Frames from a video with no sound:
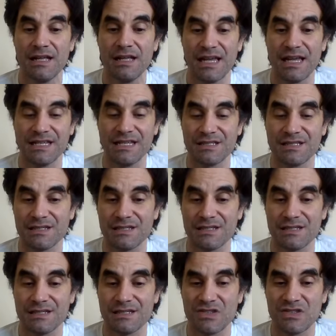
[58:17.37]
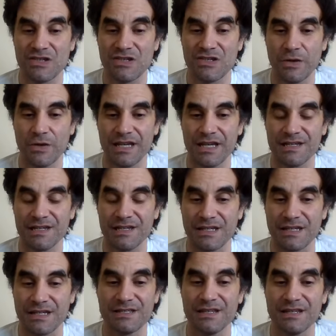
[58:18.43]
and so is
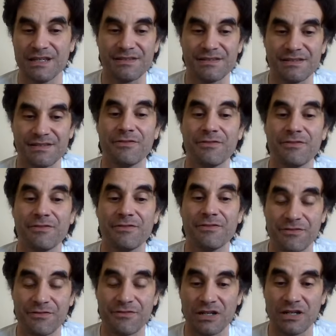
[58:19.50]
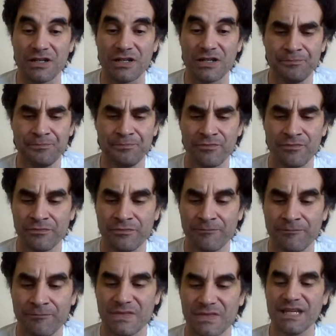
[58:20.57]
Incidents in the Life of a Slave Girl.
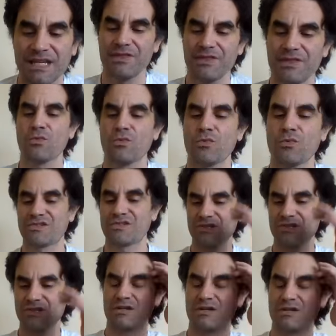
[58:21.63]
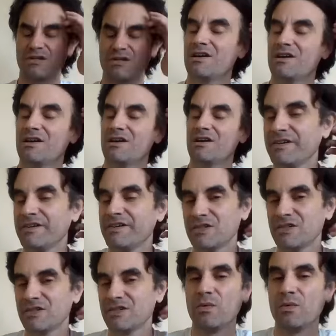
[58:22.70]
The other works are very good
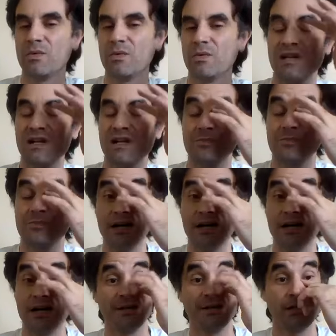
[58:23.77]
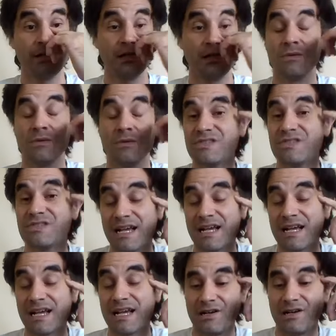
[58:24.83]
as well. William Wells Brown was an
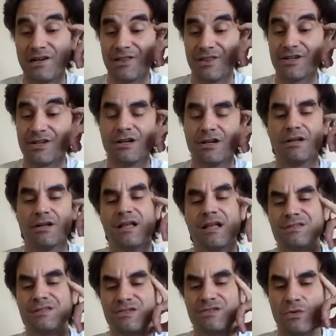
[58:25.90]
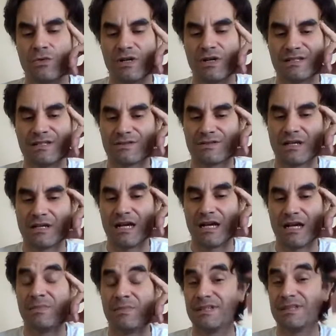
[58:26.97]
excellent author. So was the
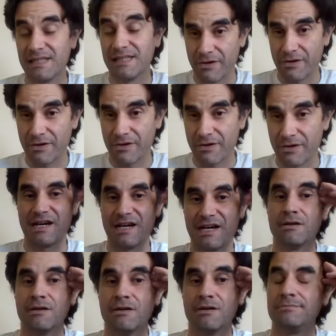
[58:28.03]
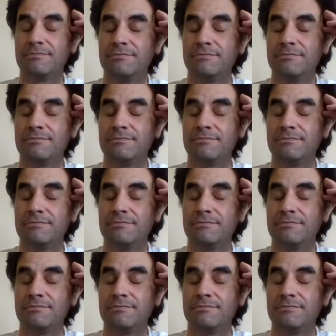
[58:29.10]
Alaudo Equiano.